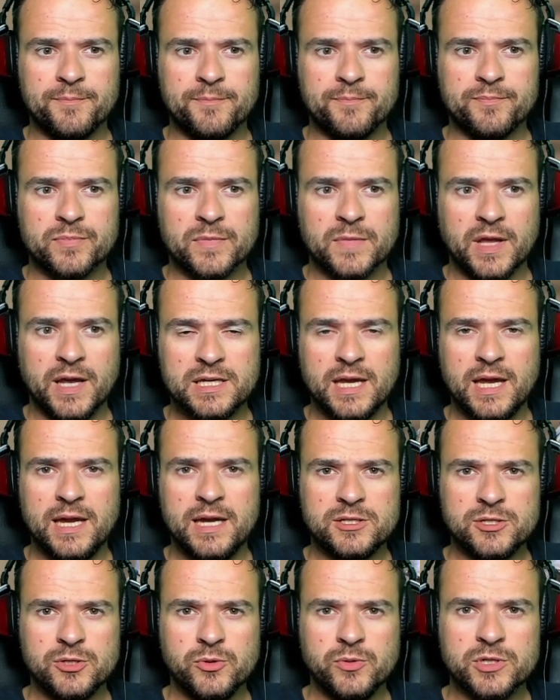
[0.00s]
His
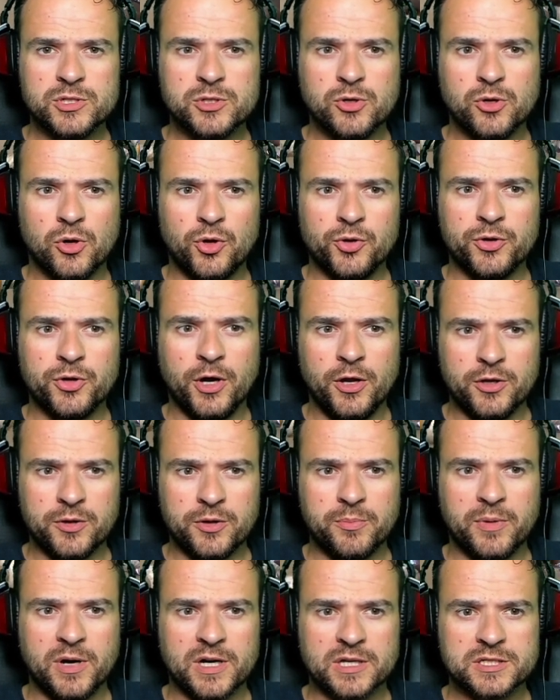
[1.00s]
A2 is called
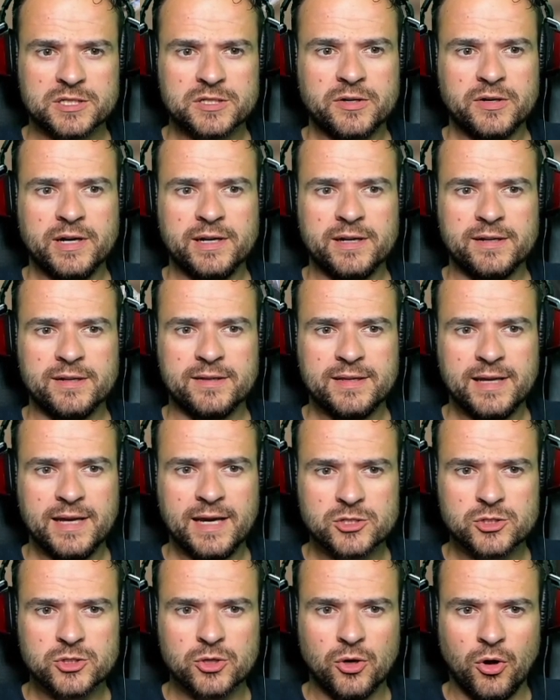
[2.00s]
Huntmaster and it
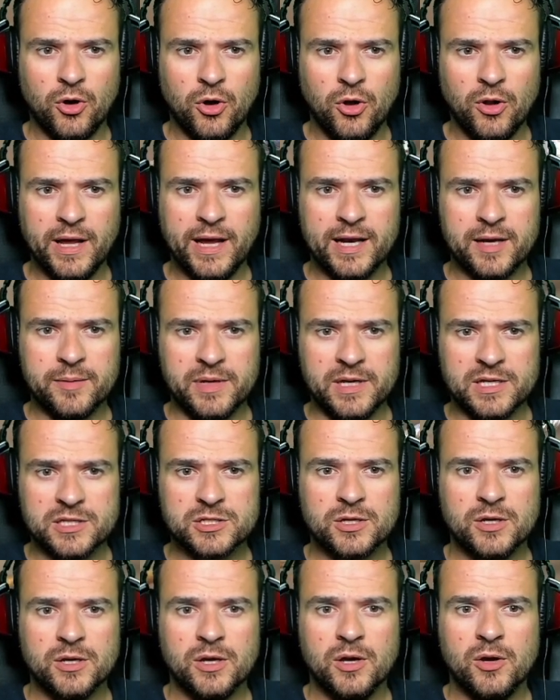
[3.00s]
attacks all
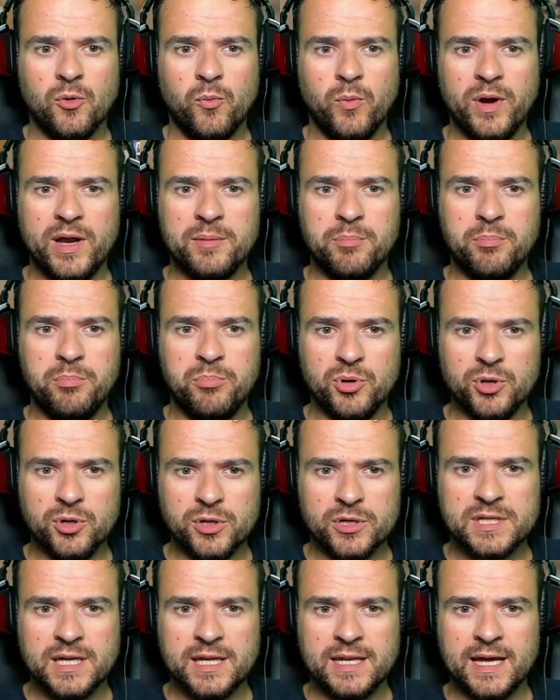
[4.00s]
enemies. When
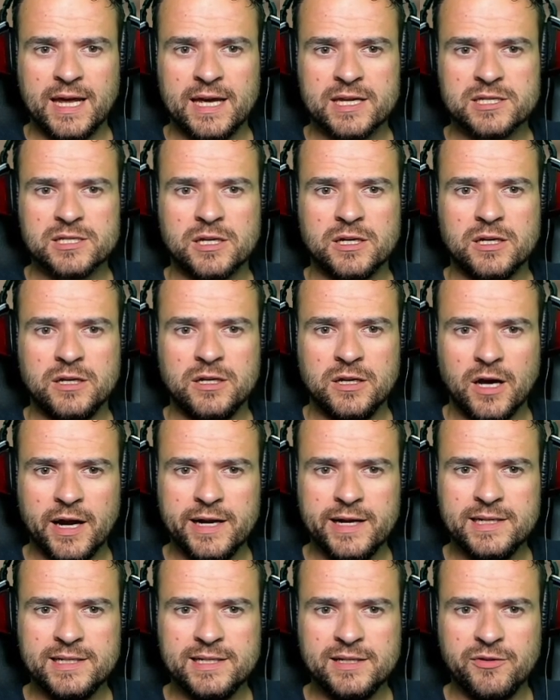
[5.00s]
booked, it has a
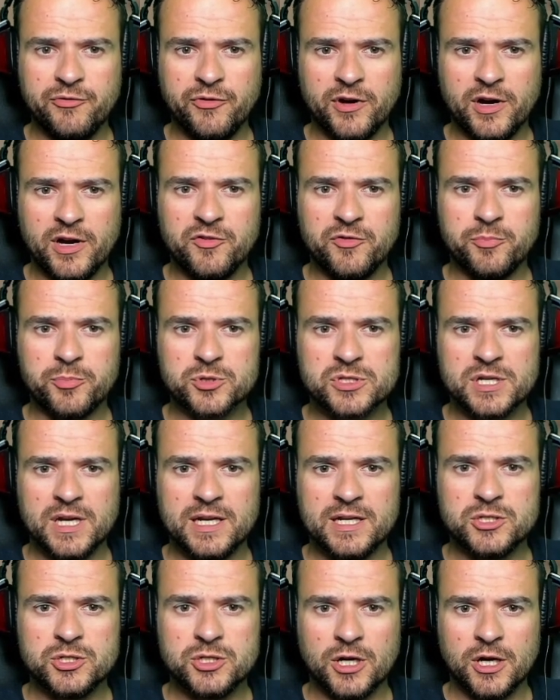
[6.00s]

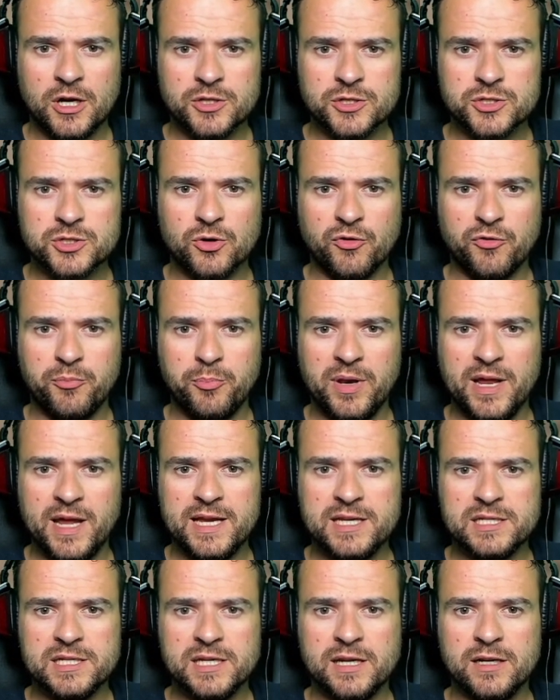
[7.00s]
95% chance of
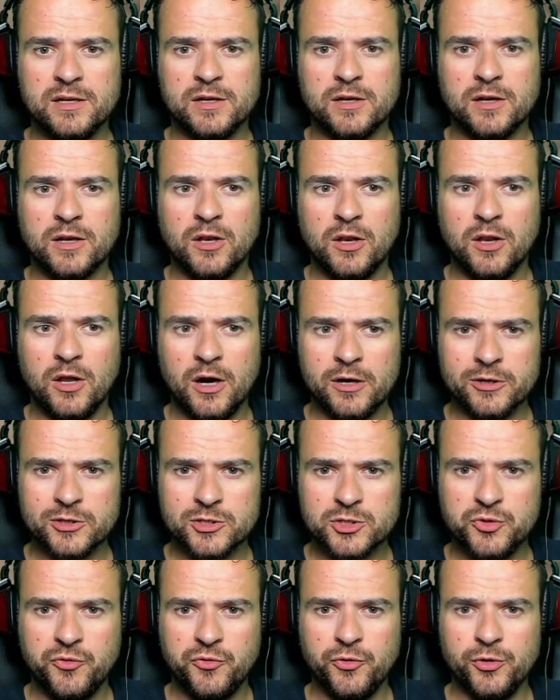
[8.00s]
placing the
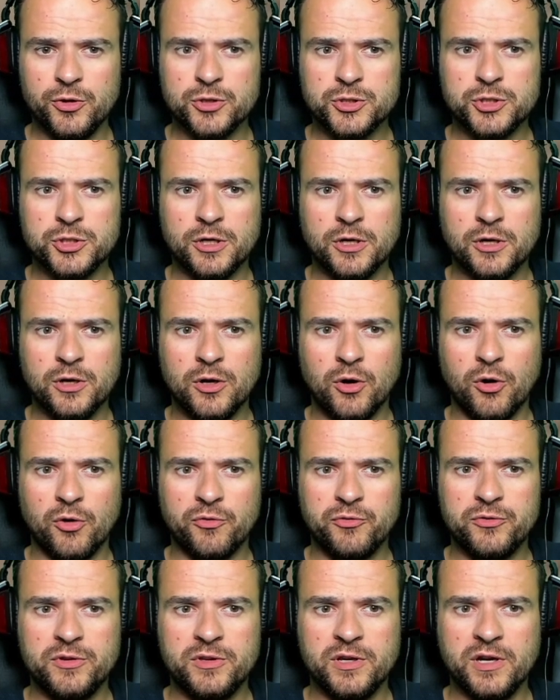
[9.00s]
large version
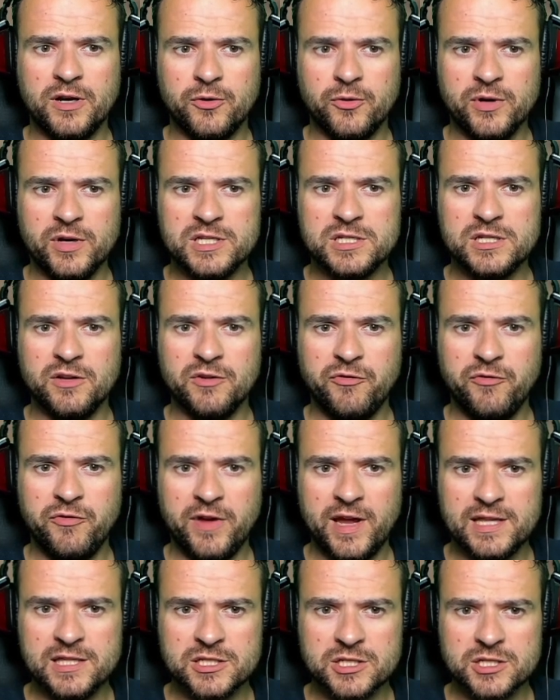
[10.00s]
of Decreased
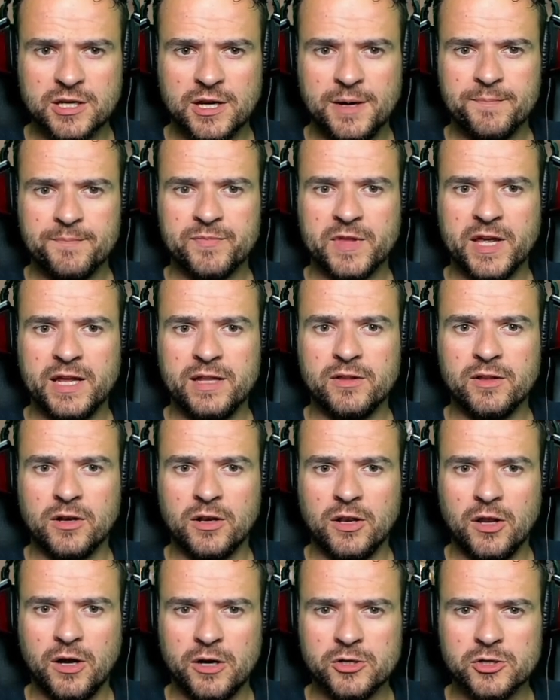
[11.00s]
Defense and the
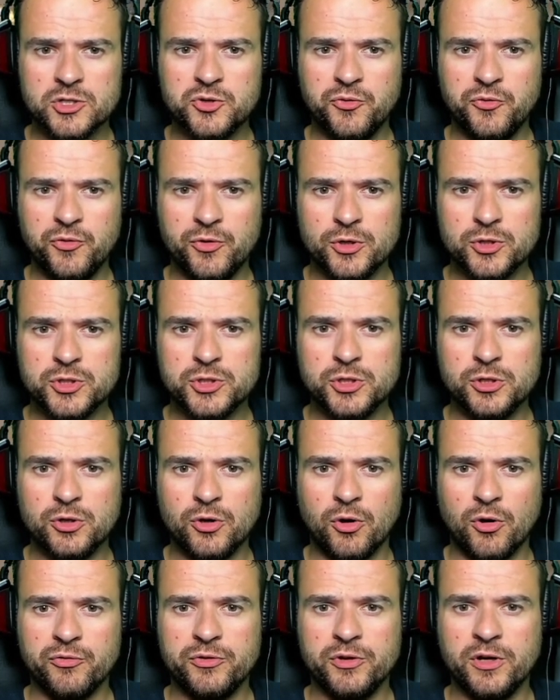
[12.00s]
large version
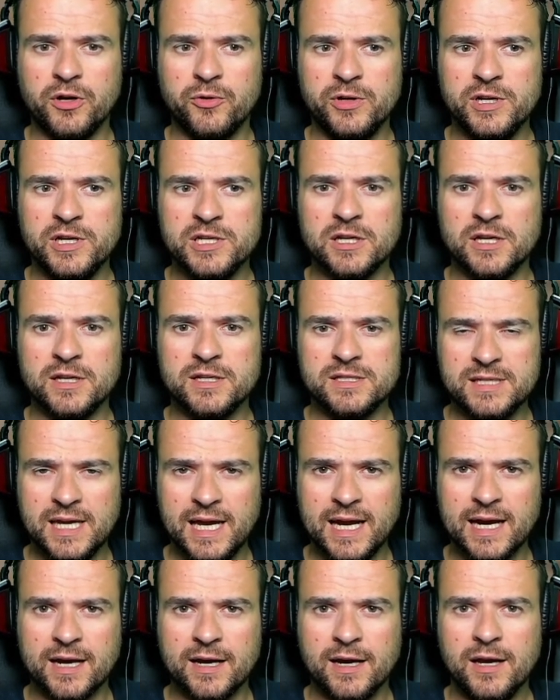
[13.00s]
of Decreased
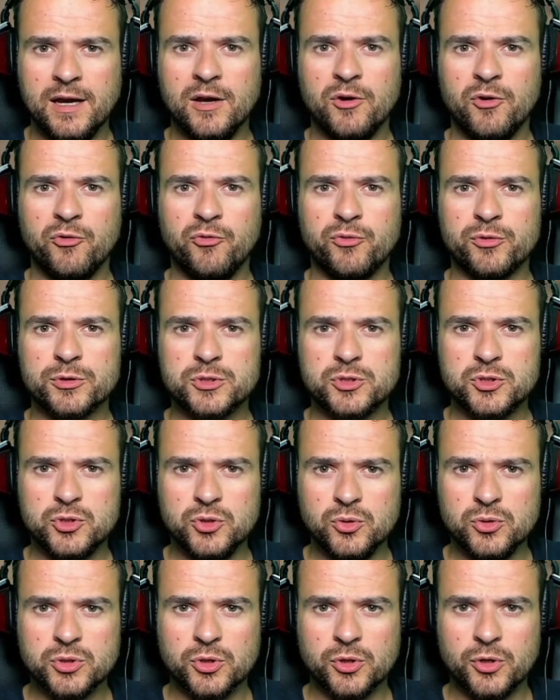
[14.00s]
Attack for
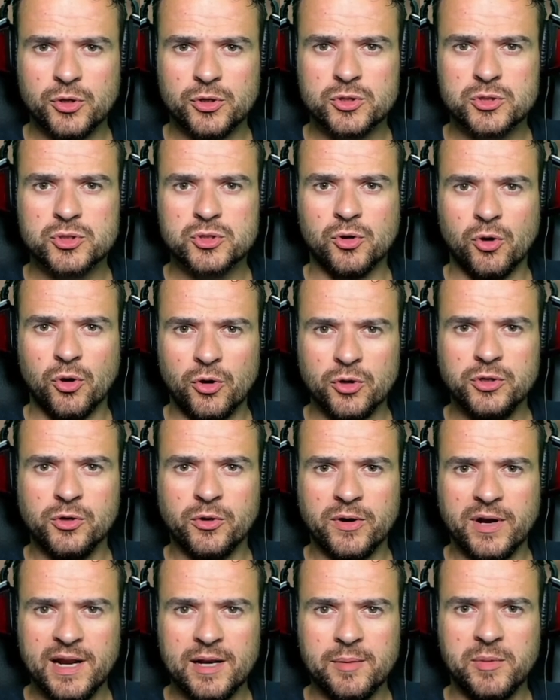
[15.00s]
2 turns on
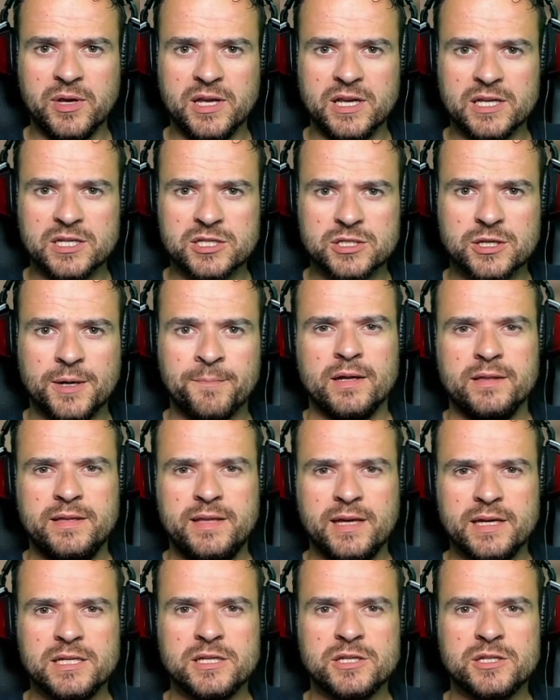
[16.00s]
your enemies.
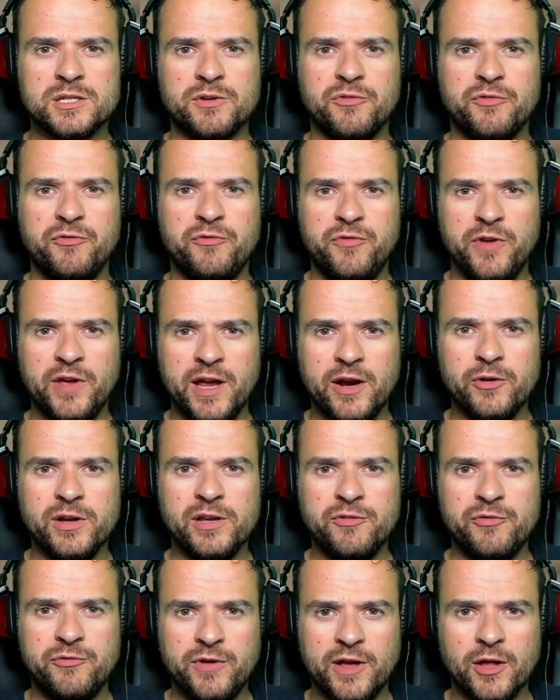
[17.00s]
This is a very
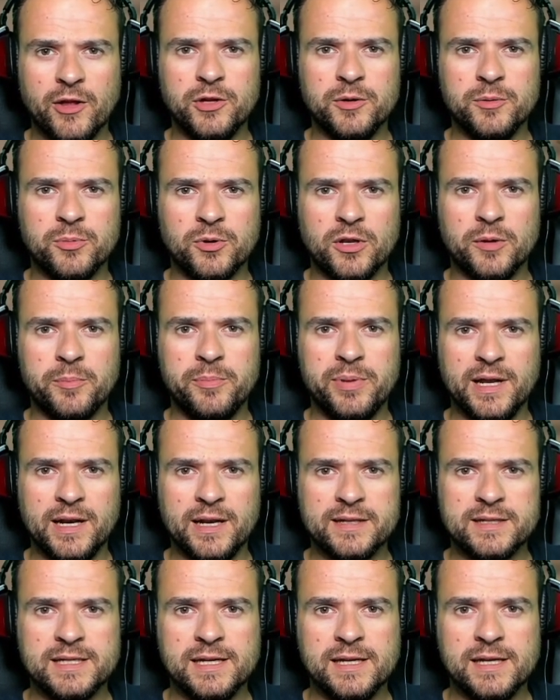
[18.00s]
valuable
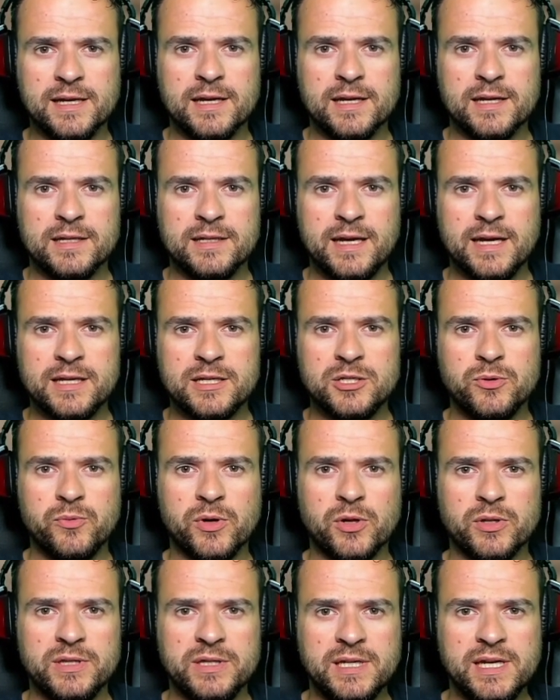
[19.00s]
ability that you
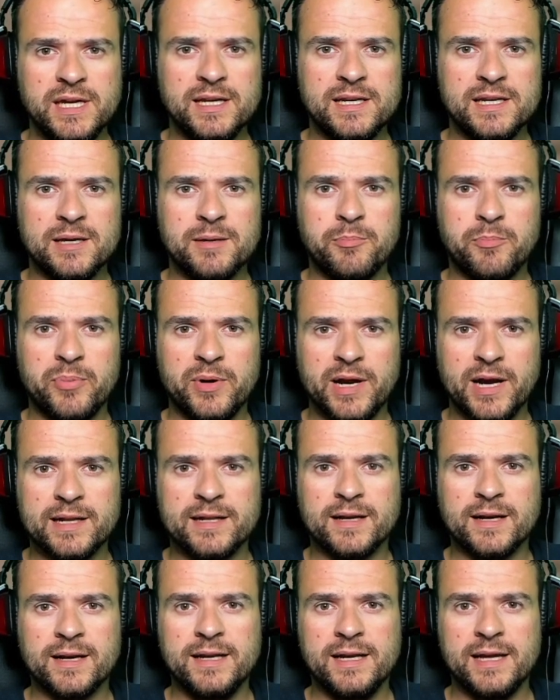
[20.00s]
will need in
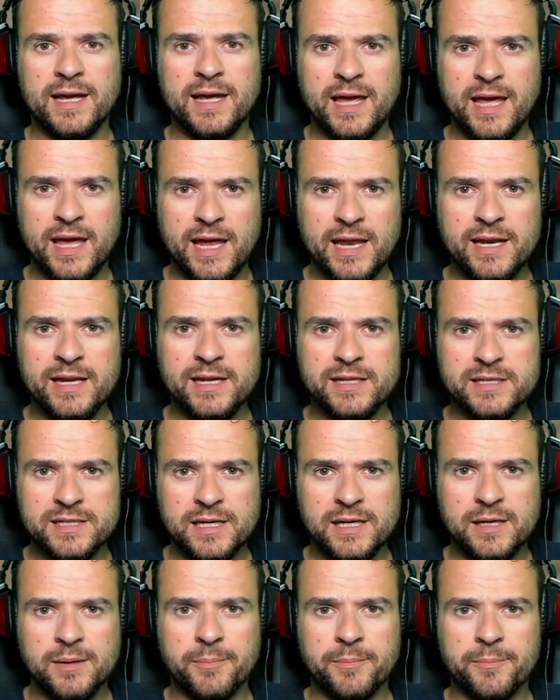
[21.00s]
practically any
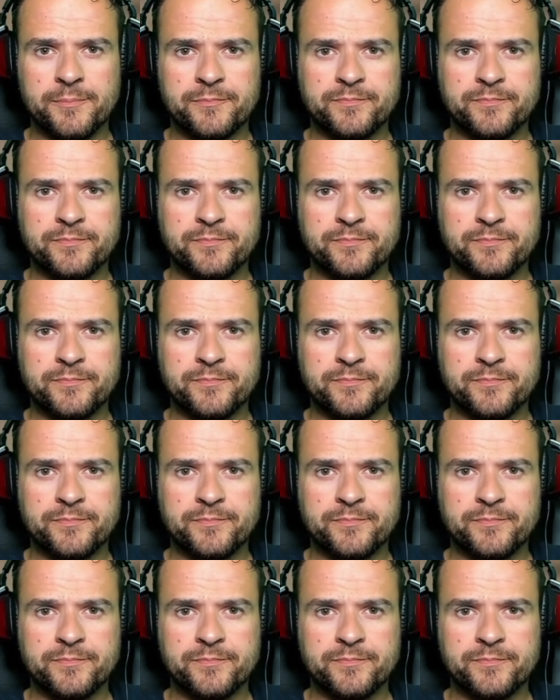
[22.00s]
team.